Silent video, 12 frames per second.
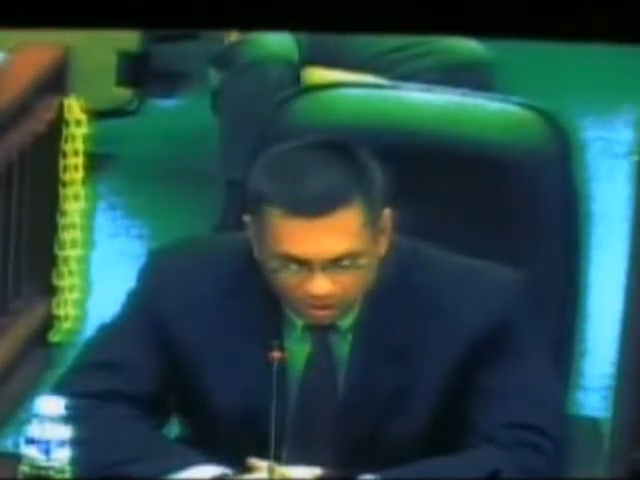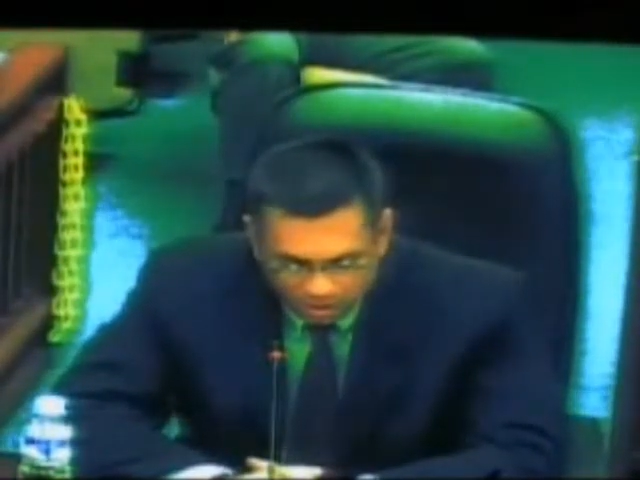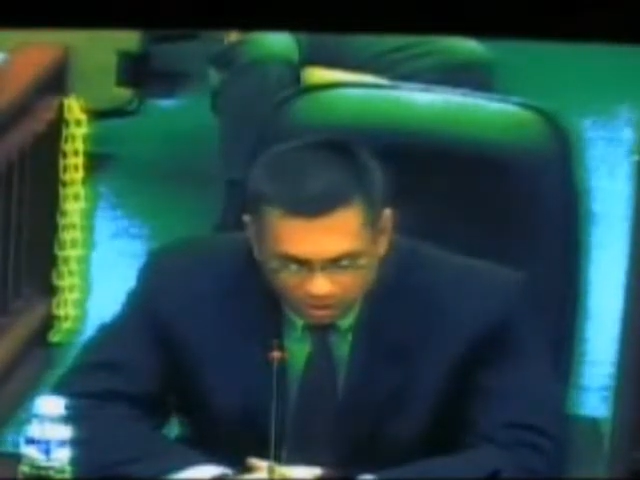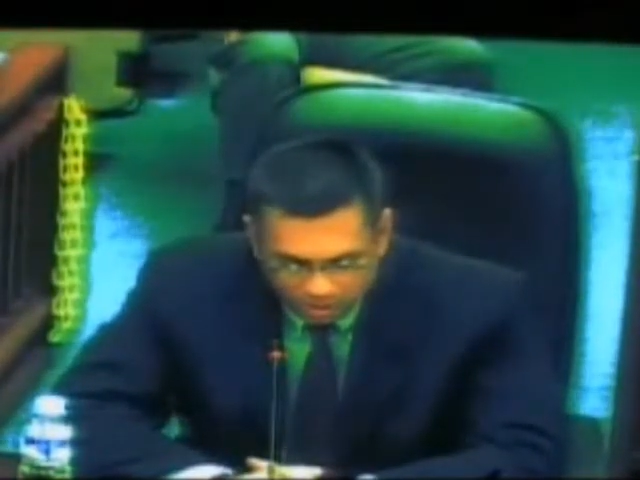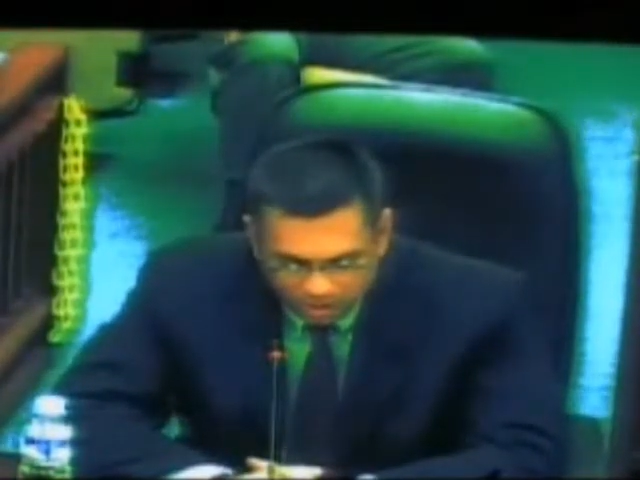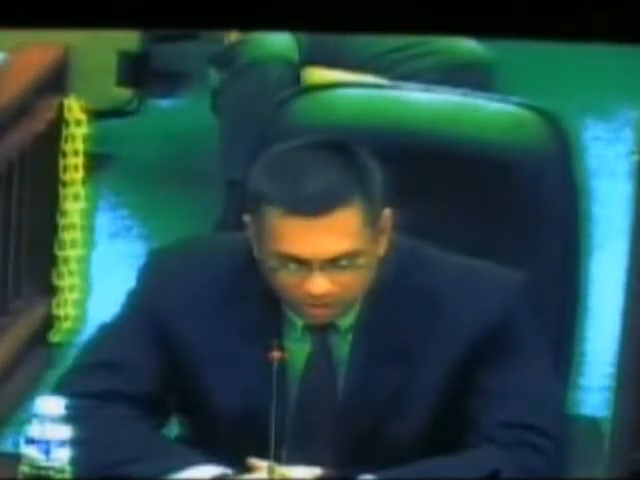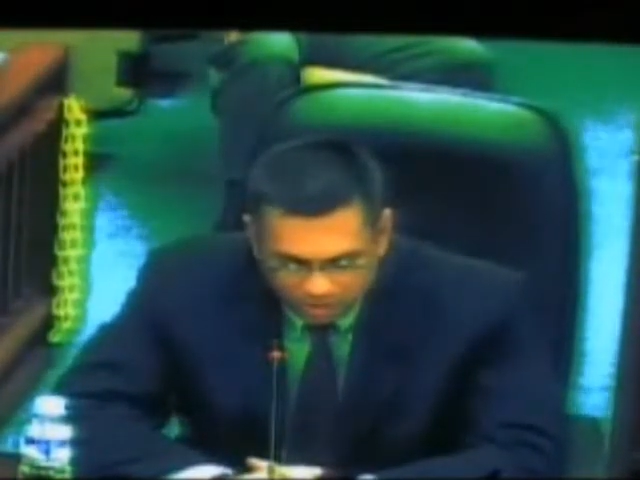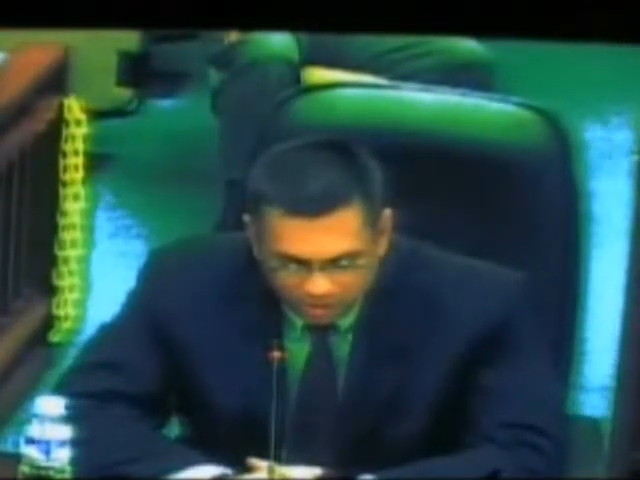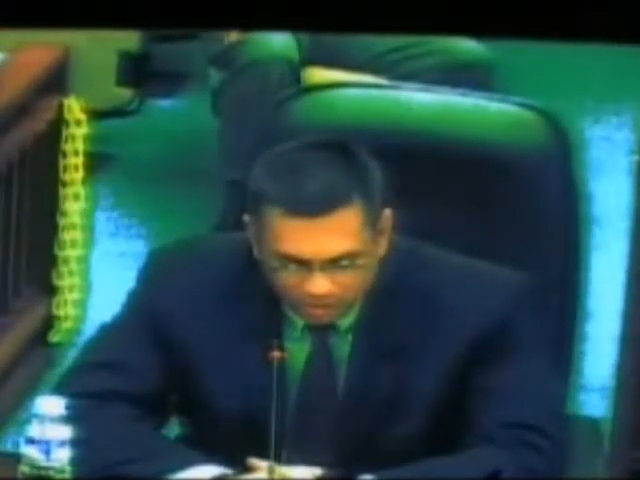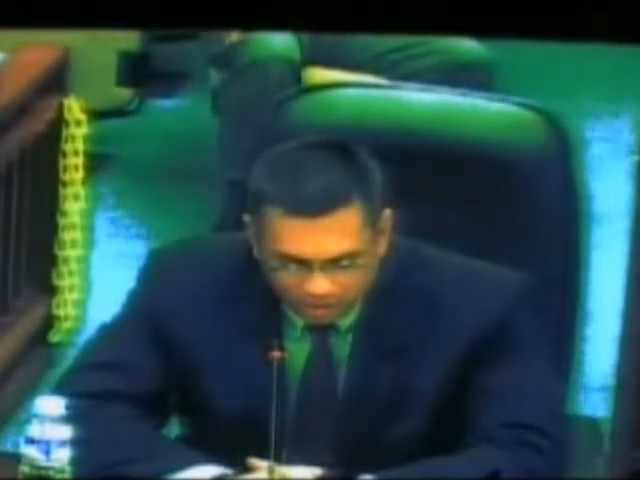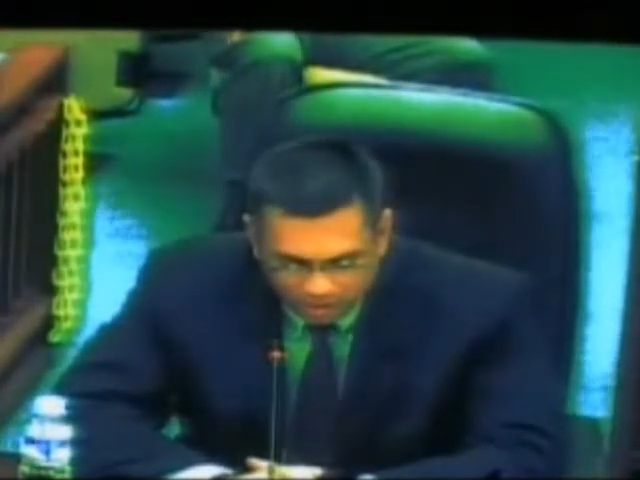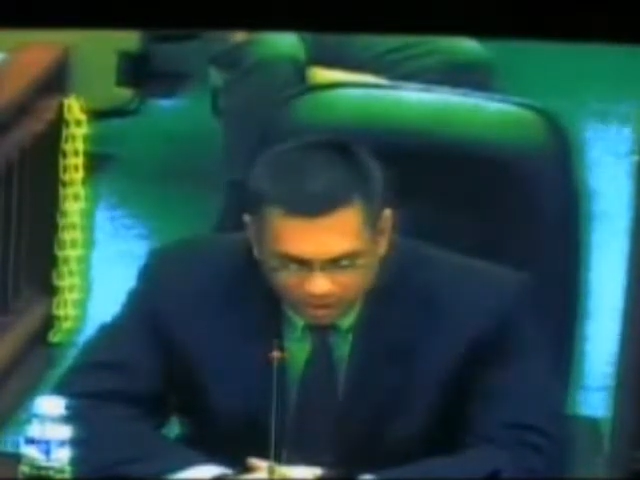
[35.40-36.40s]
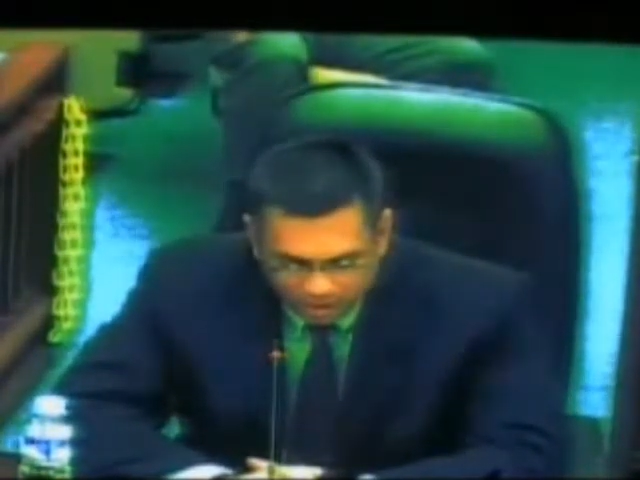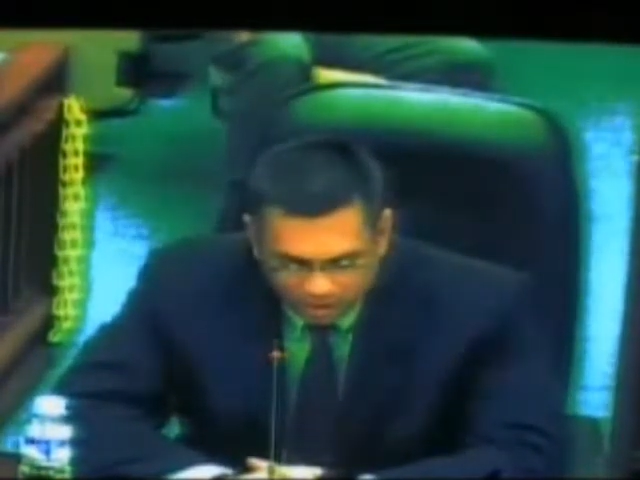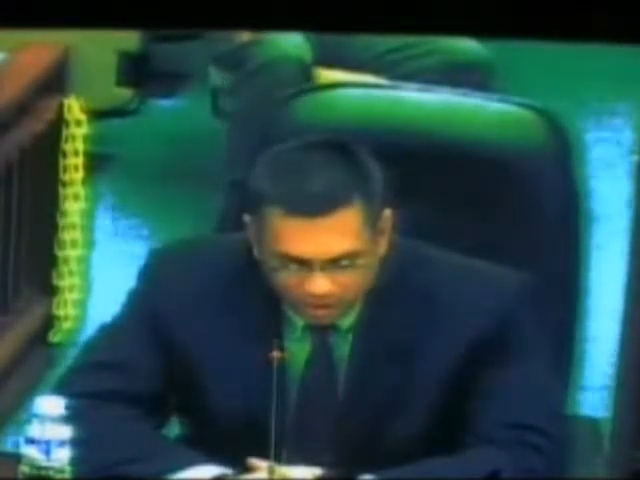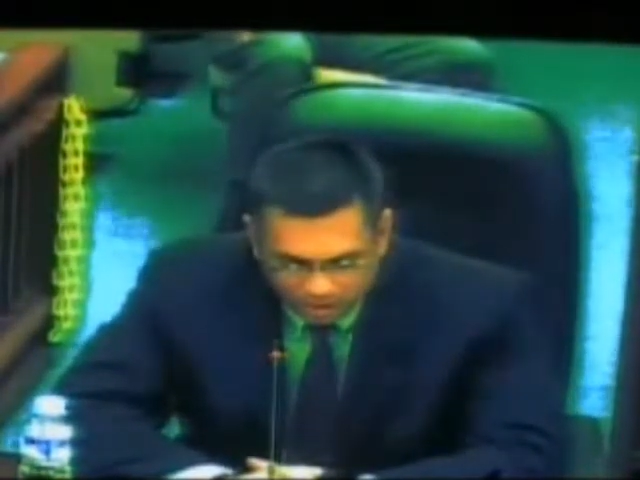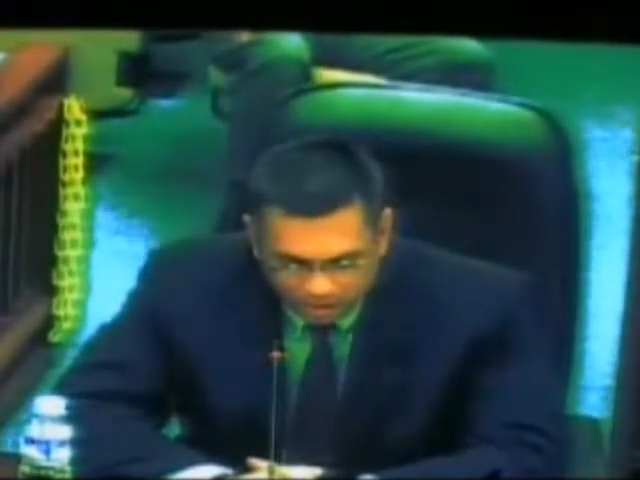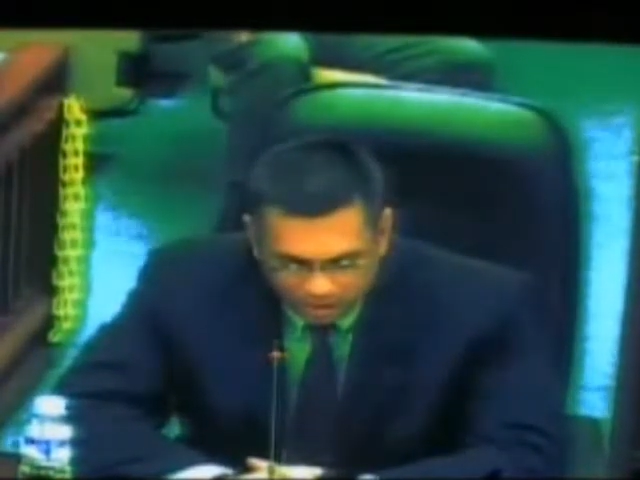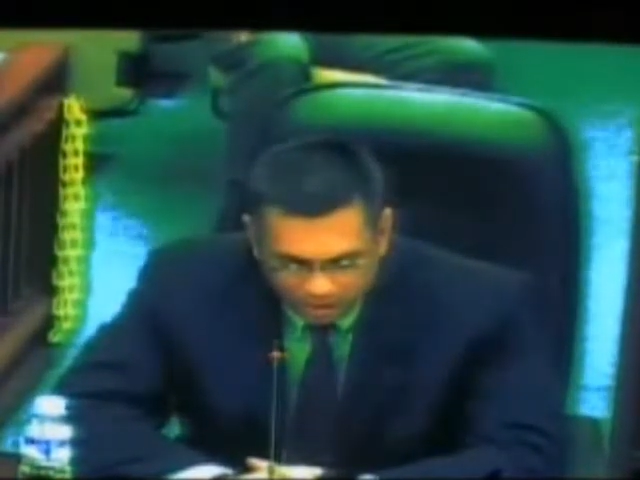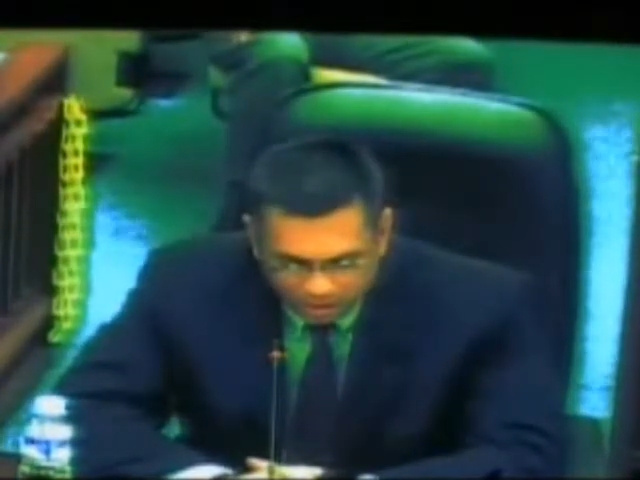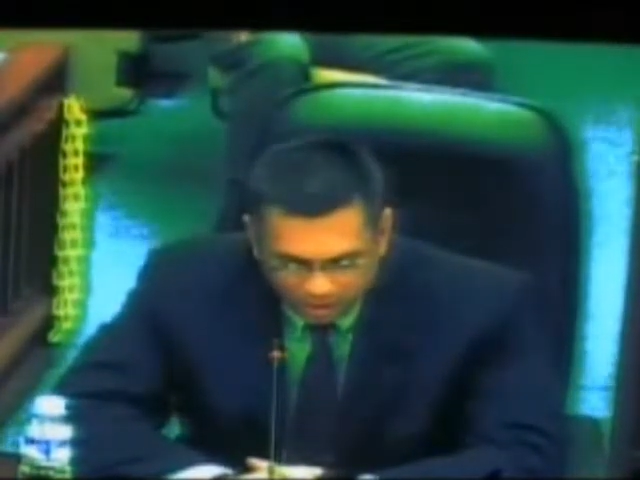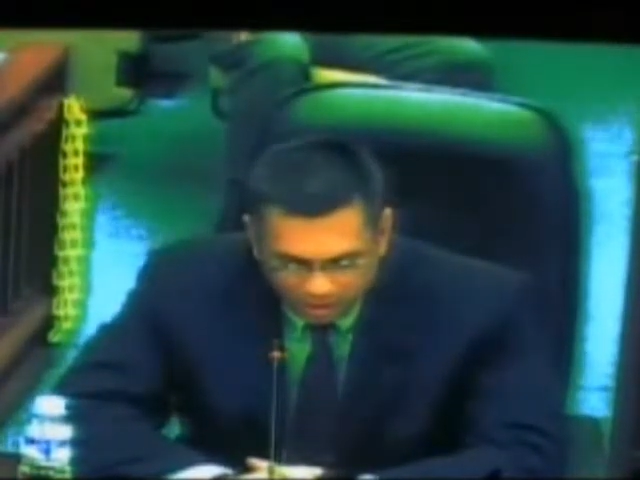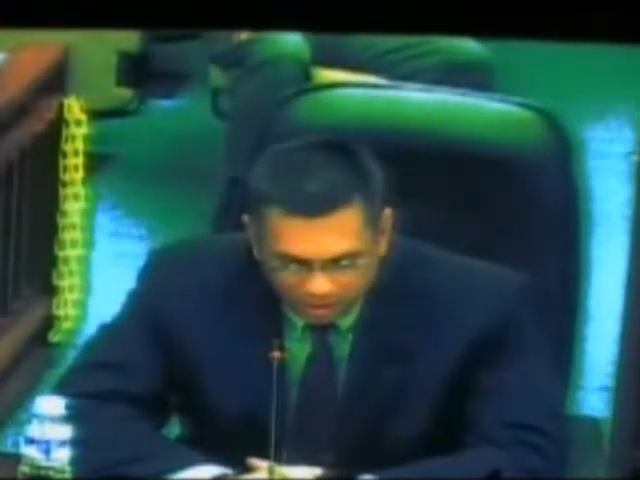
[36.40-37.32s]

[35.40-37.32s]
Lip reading: To the best of my recollection,